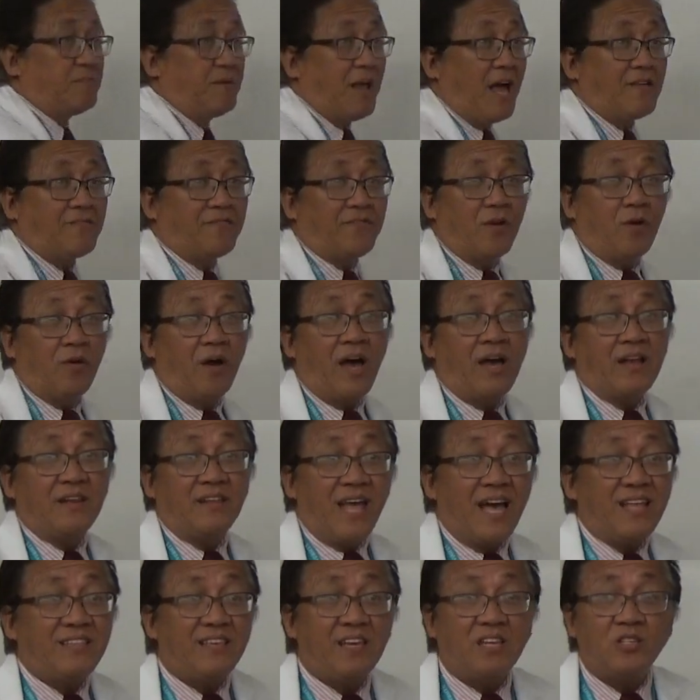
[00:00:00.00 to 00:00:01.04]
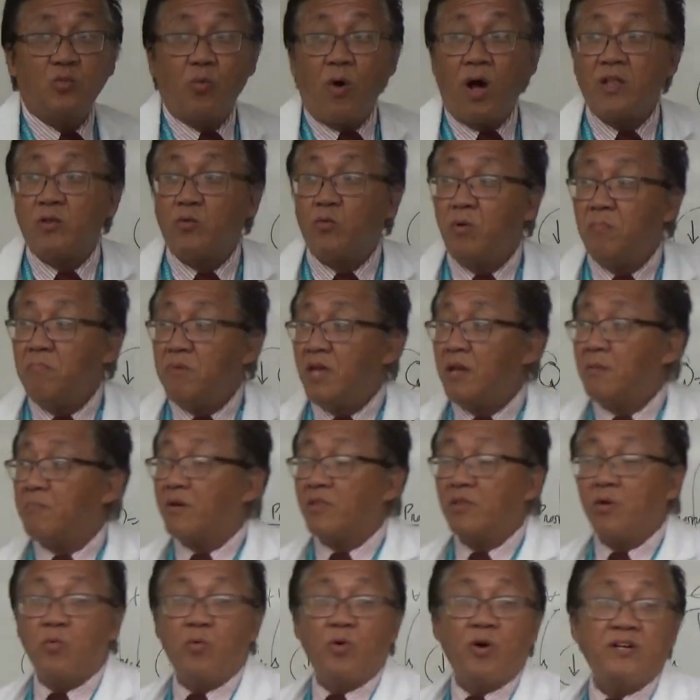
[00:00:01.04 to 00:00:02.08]
blood flow. And that is what we mean
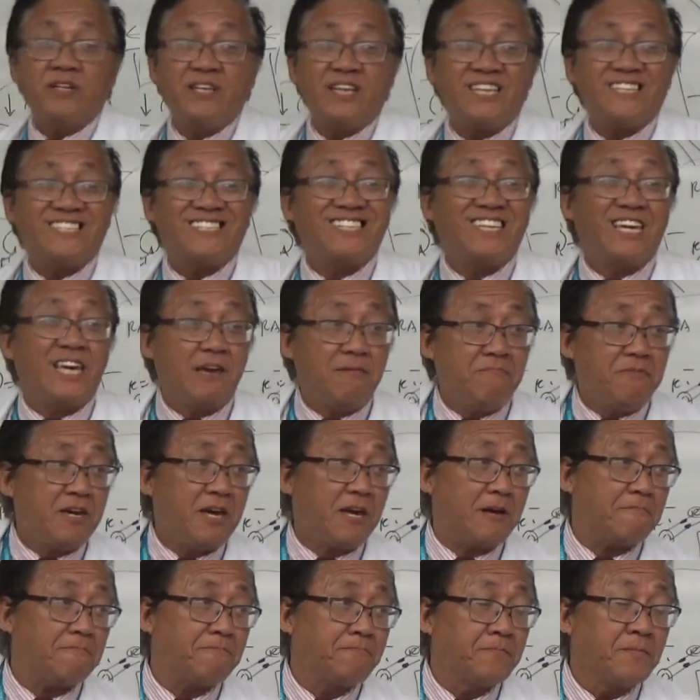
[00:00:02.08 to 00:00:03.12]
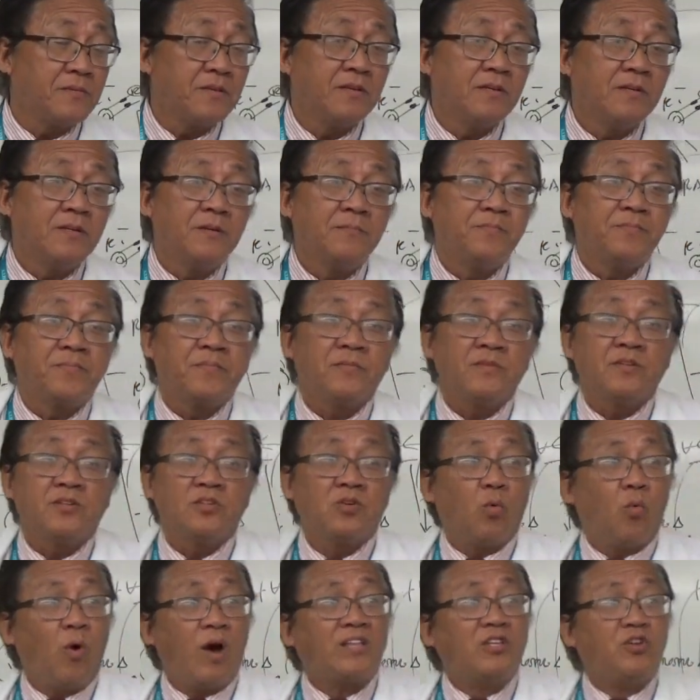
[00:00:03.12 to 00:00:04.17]
by the word ischemia.
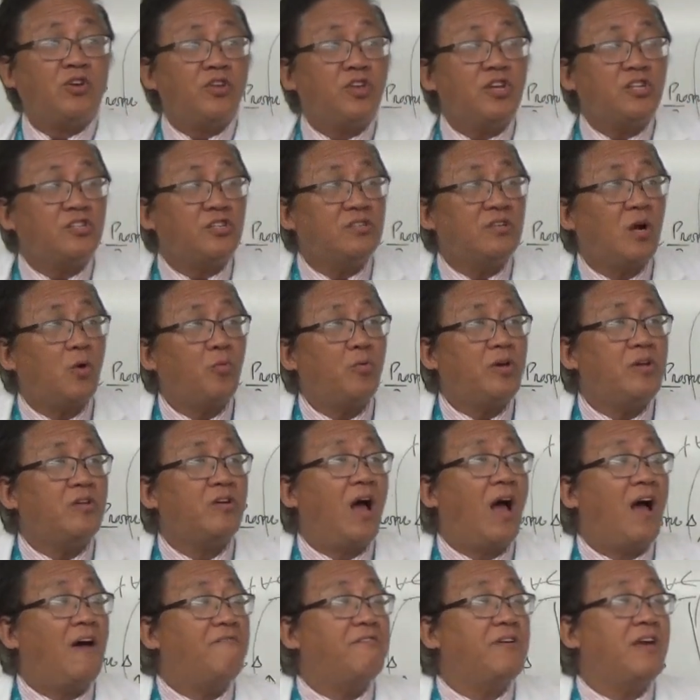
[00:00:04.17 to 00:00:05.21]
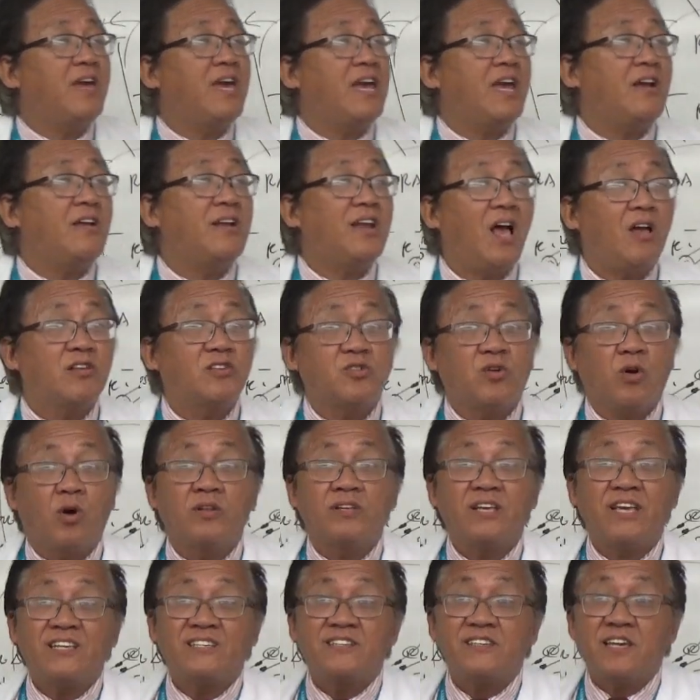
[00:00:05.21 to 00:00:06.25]
So what condition are we having here now? It's
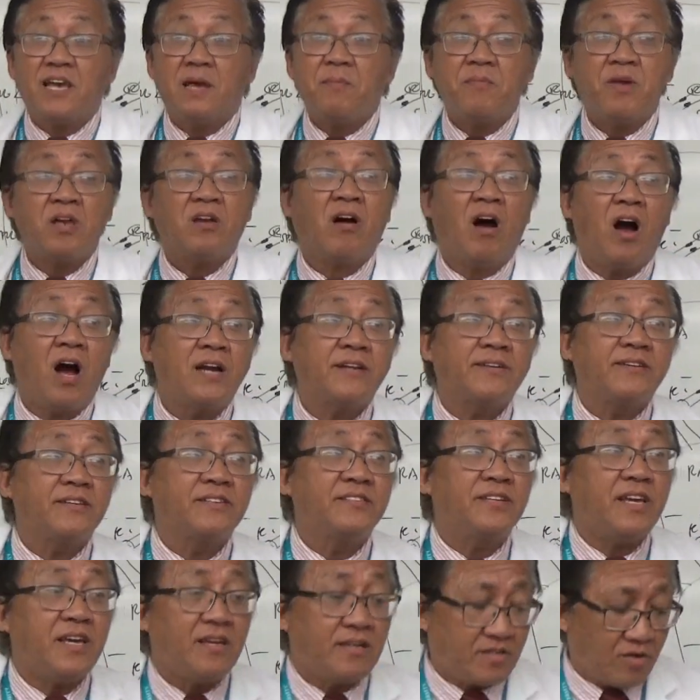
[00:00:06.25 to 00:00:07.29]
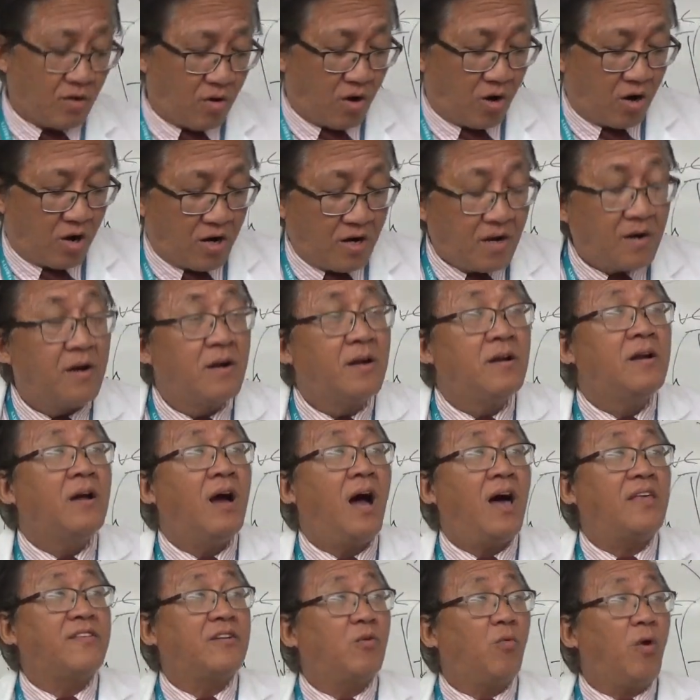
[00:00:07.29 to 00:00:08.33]
called ischemic heart disease, or
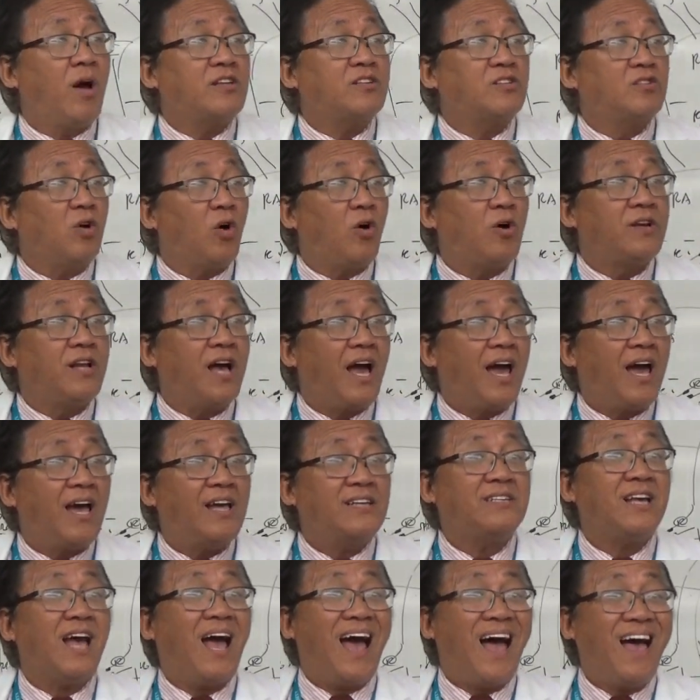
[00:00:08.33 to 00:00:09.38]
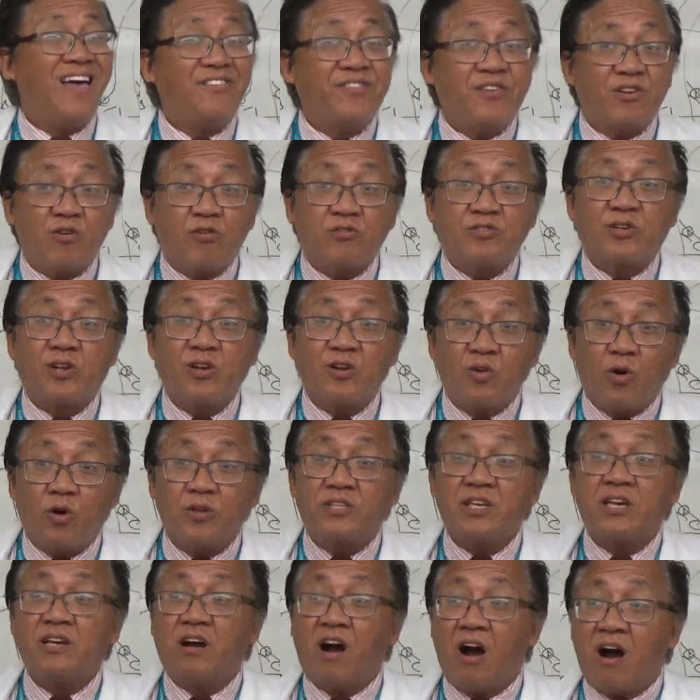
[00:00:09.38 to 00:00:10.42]
otherwise known as
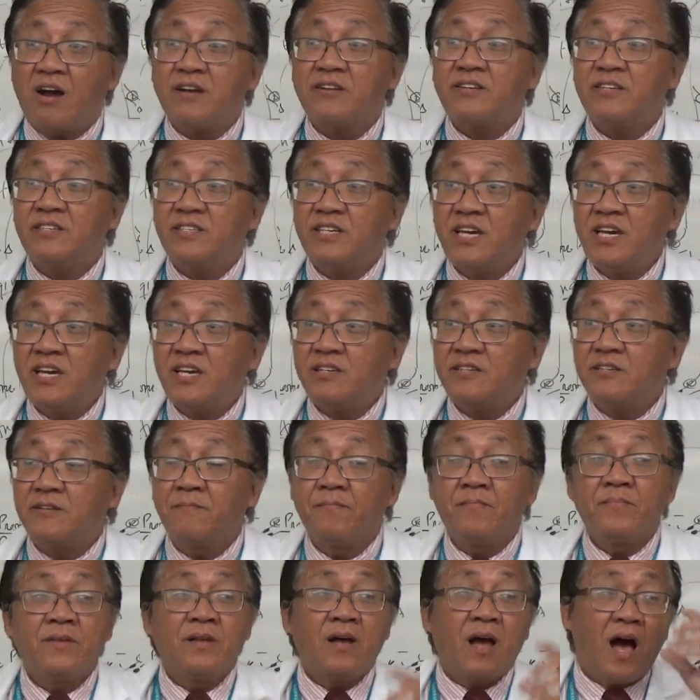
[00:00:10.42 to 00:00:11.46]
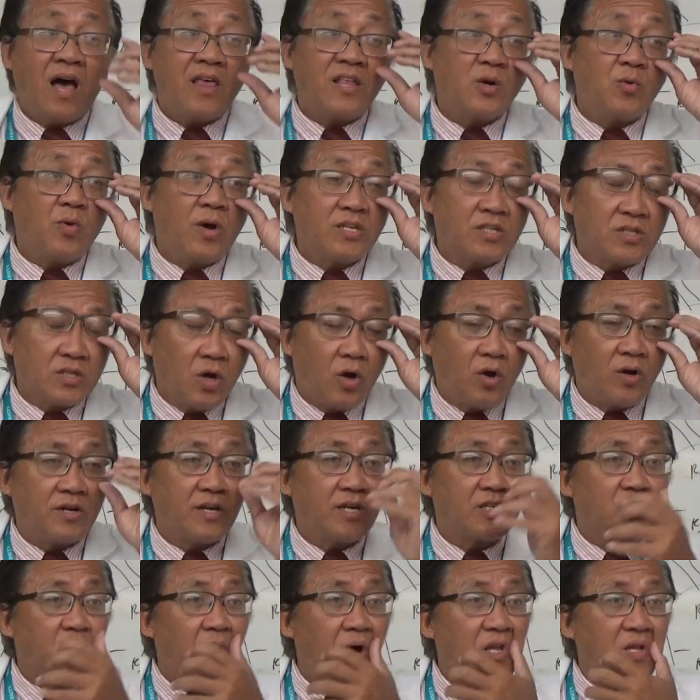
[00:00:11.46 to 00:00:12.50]
atherosclerotic heart disease, otherwise known
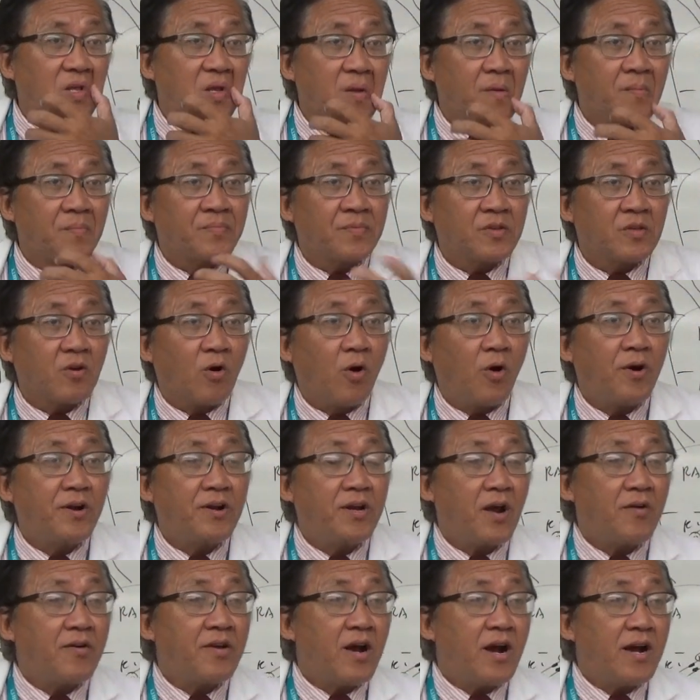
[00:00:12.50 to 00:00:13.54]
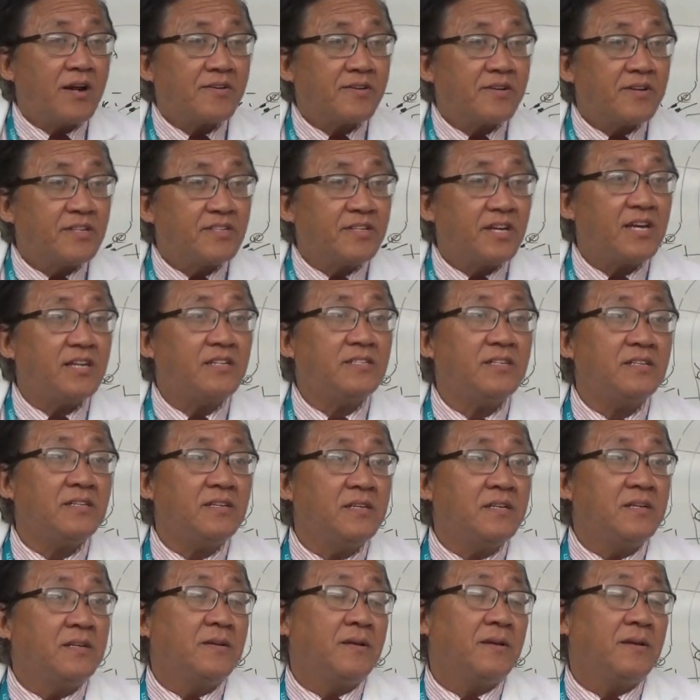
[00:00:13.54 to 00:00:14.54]
as what? Coronary artery disease,